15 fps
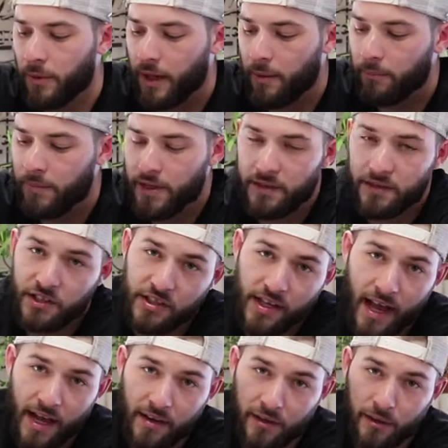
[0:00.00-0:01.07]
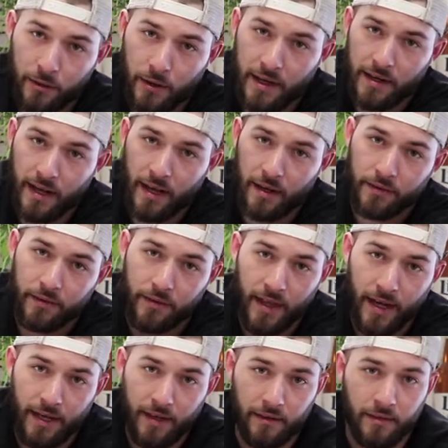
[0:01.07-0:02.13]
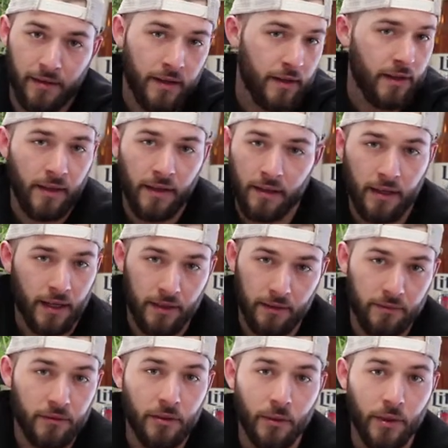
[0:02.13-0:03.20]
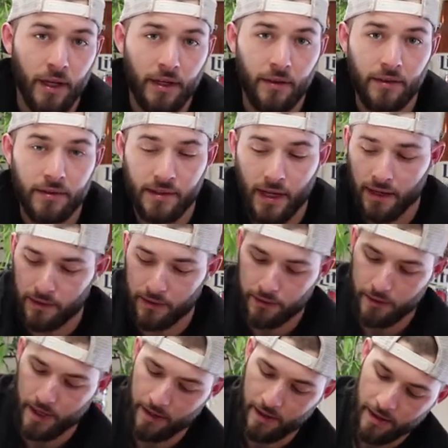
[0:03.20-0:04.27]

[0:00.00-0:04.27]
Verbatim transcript: one on each side of the crate now so that I can I can do it on either side of the crate.